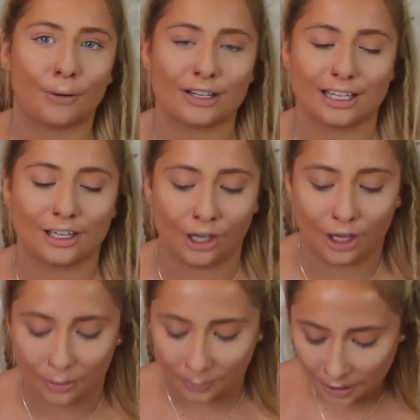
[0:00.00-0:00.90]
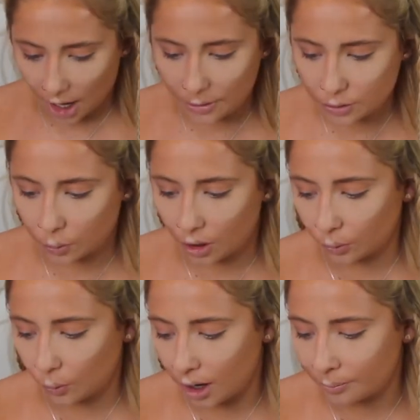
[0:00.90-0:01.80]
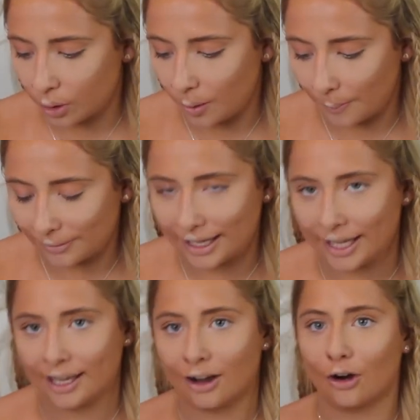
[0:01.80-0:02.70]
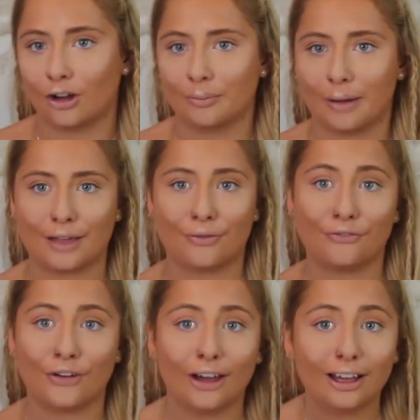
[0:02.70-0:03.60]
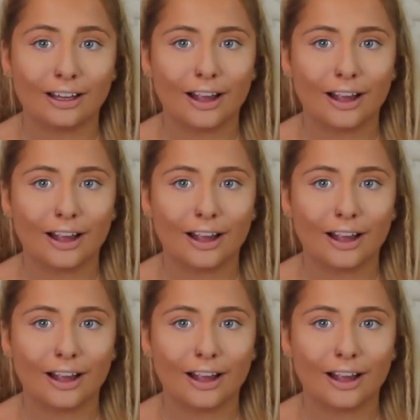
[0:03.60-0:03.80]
be pretty cute. I would want one probably on my foot.